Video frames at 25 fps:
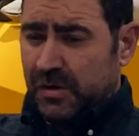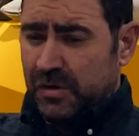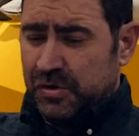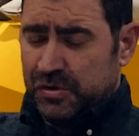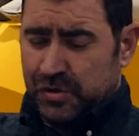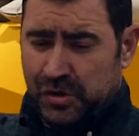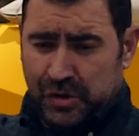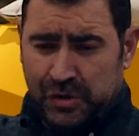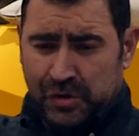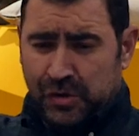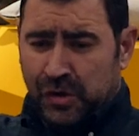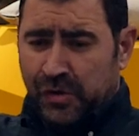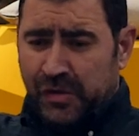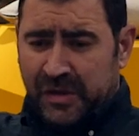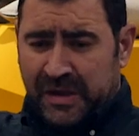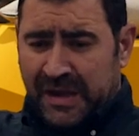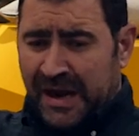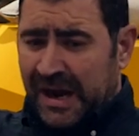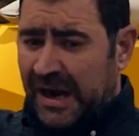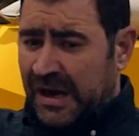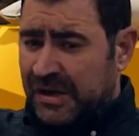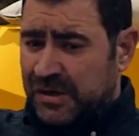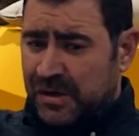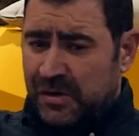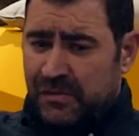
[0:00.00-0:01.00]
So you know the
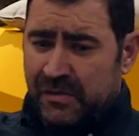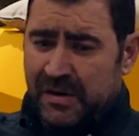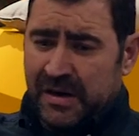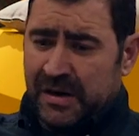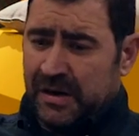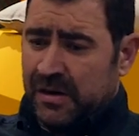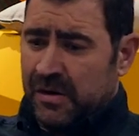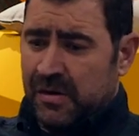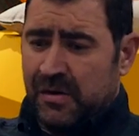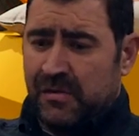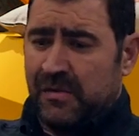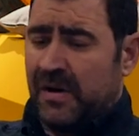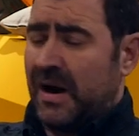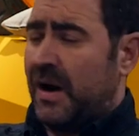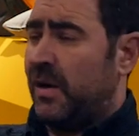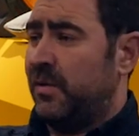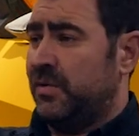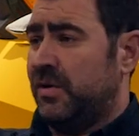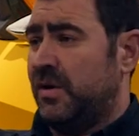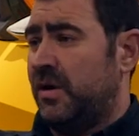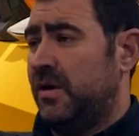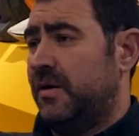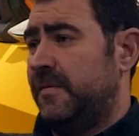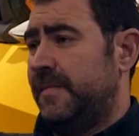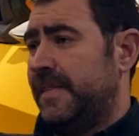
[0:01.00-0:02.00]
guys that are in and around
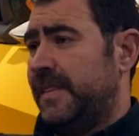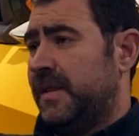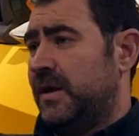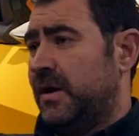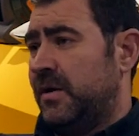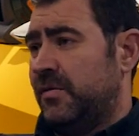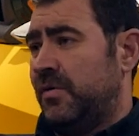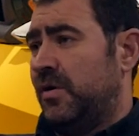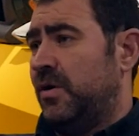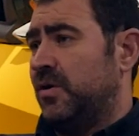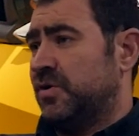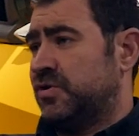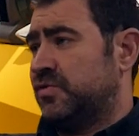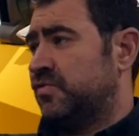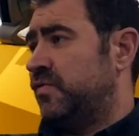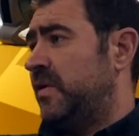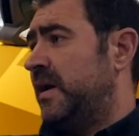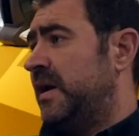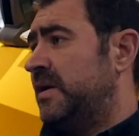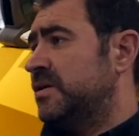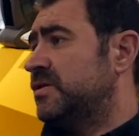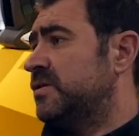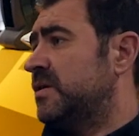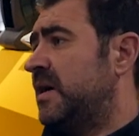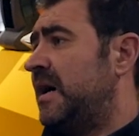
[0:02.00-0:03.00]
you are all
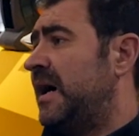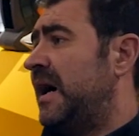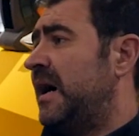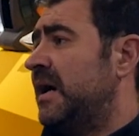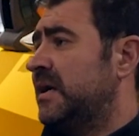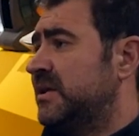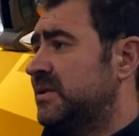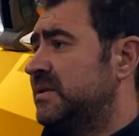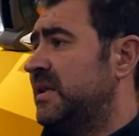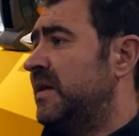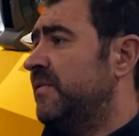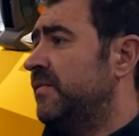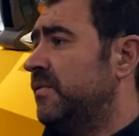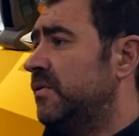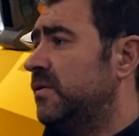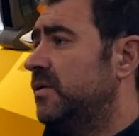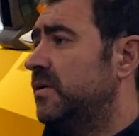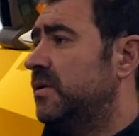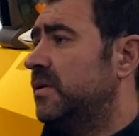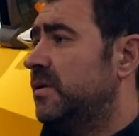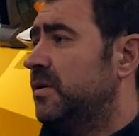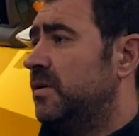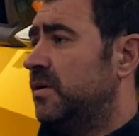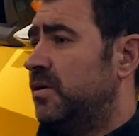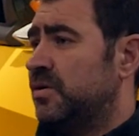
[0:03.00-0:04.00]
trained to the highest level
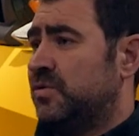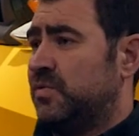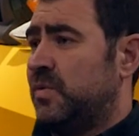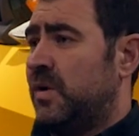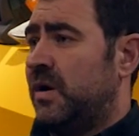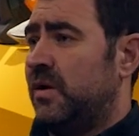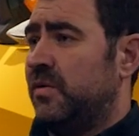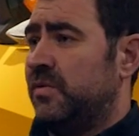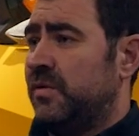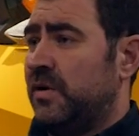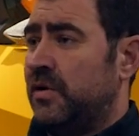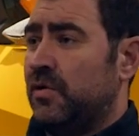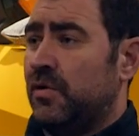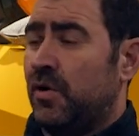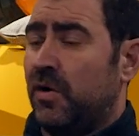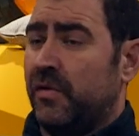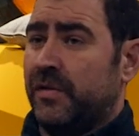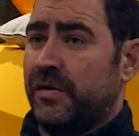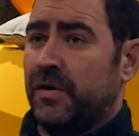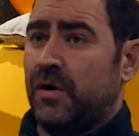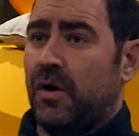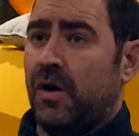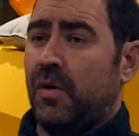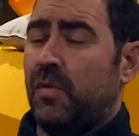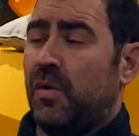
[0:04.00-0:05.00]
as well. You know
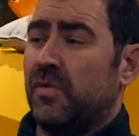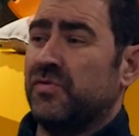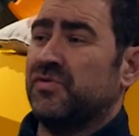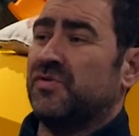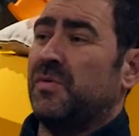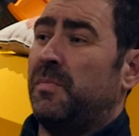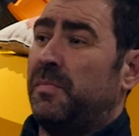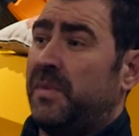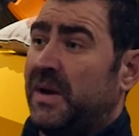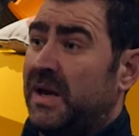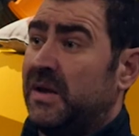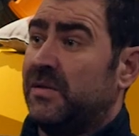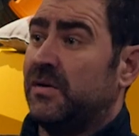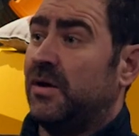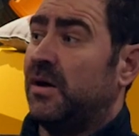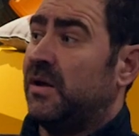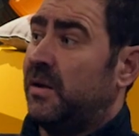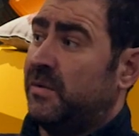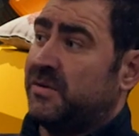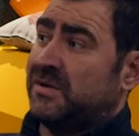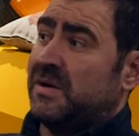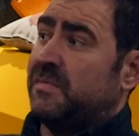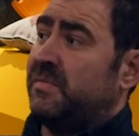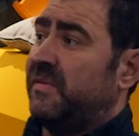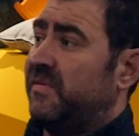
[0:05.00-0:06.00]
they all want to be there, like
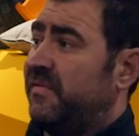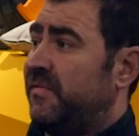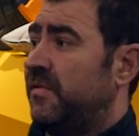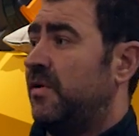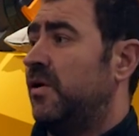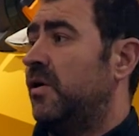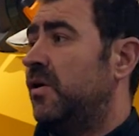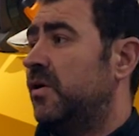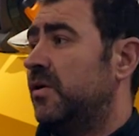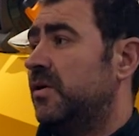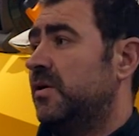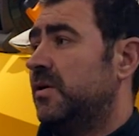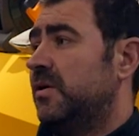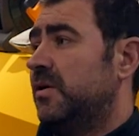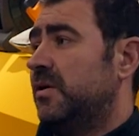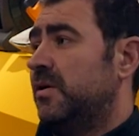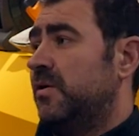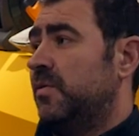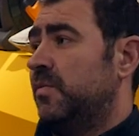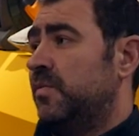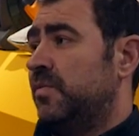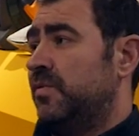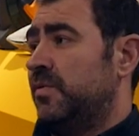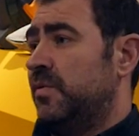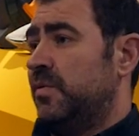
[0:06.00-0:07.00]
I said before.
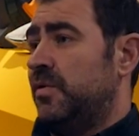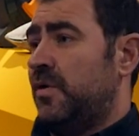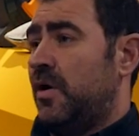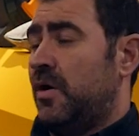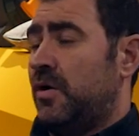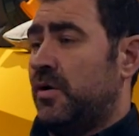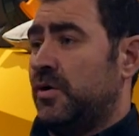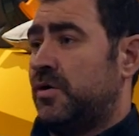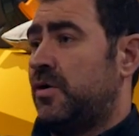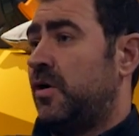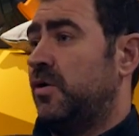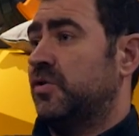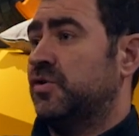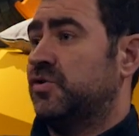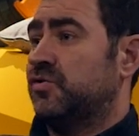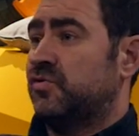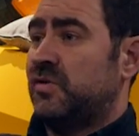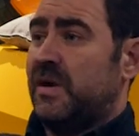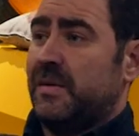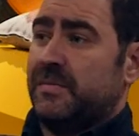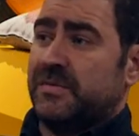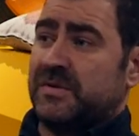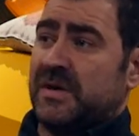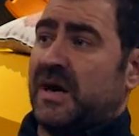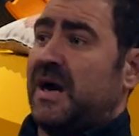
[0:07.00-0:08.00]
They're not a
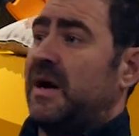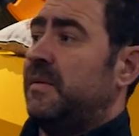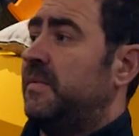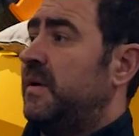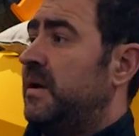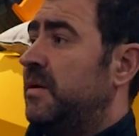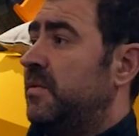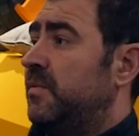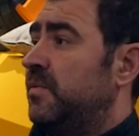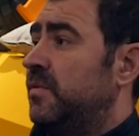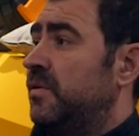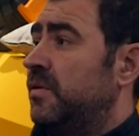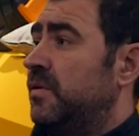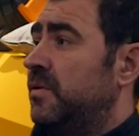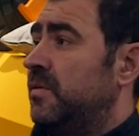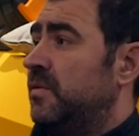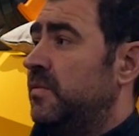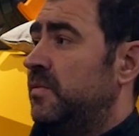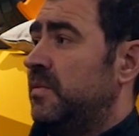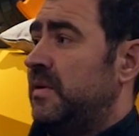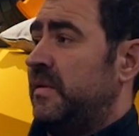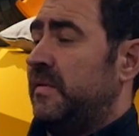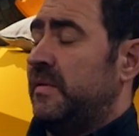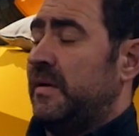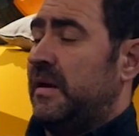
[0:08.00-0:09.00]
conscript army,
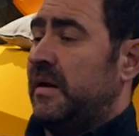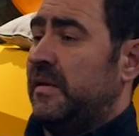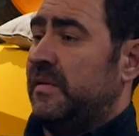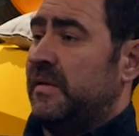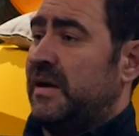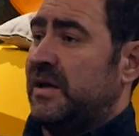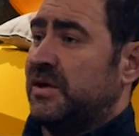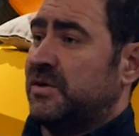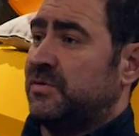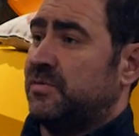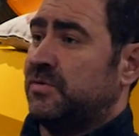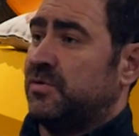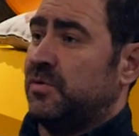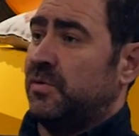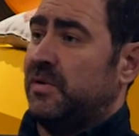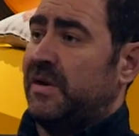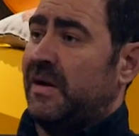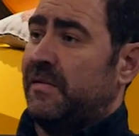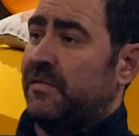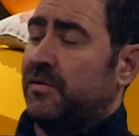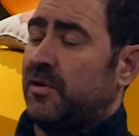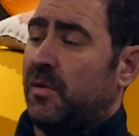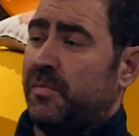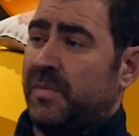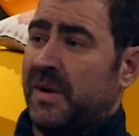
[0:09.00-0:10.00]
and that's so you
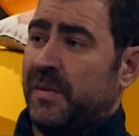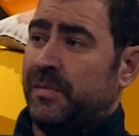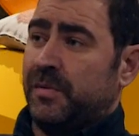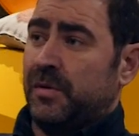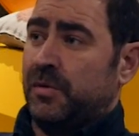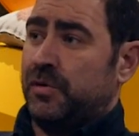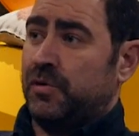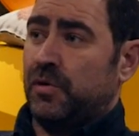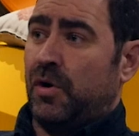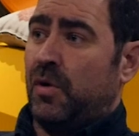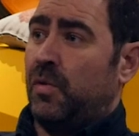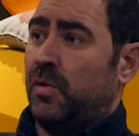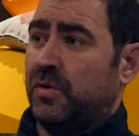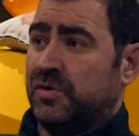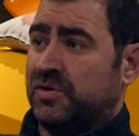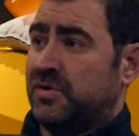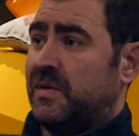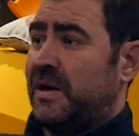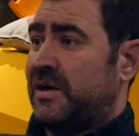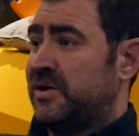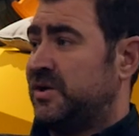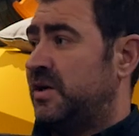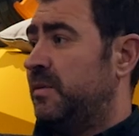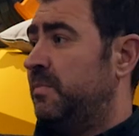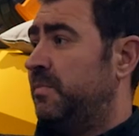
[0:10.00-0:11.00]
haven't got people who don't want to
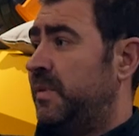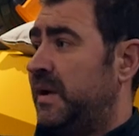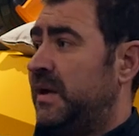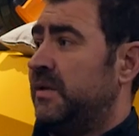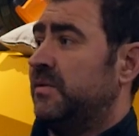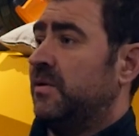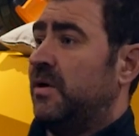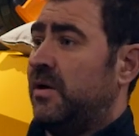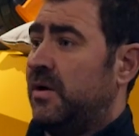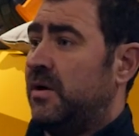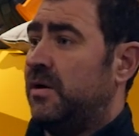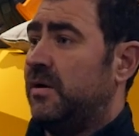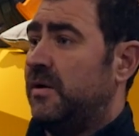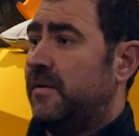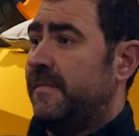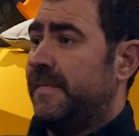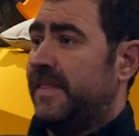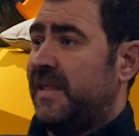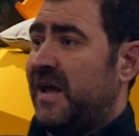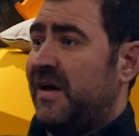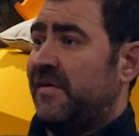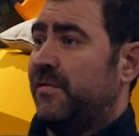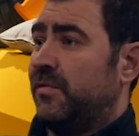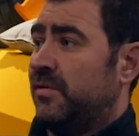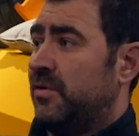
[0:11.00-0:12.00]
actually be there.
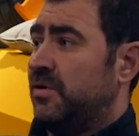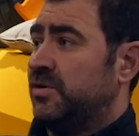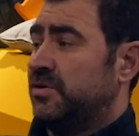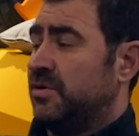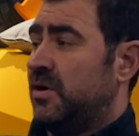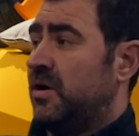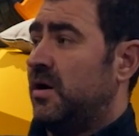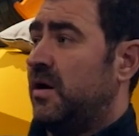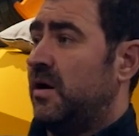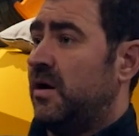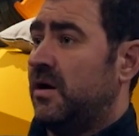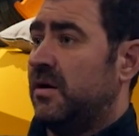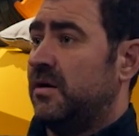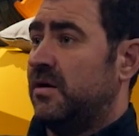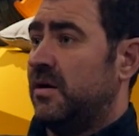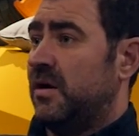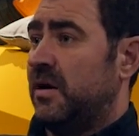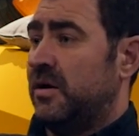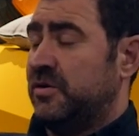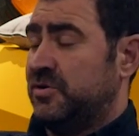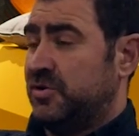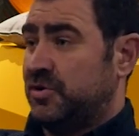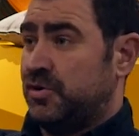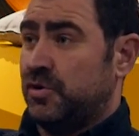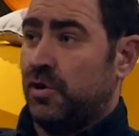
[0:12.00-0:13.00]
Everyone who's there
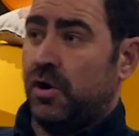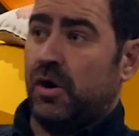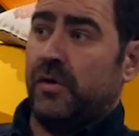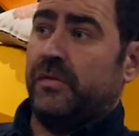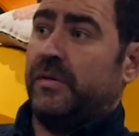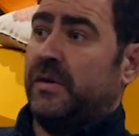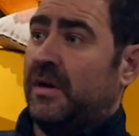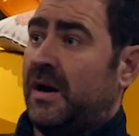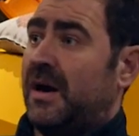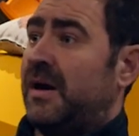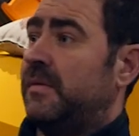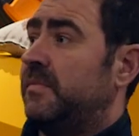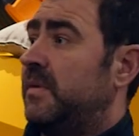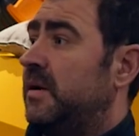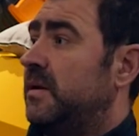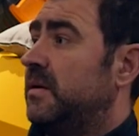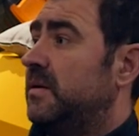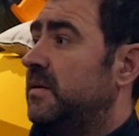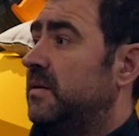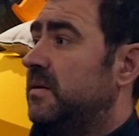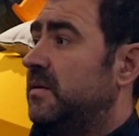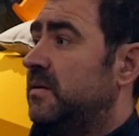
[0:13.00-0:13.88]
has joined the army.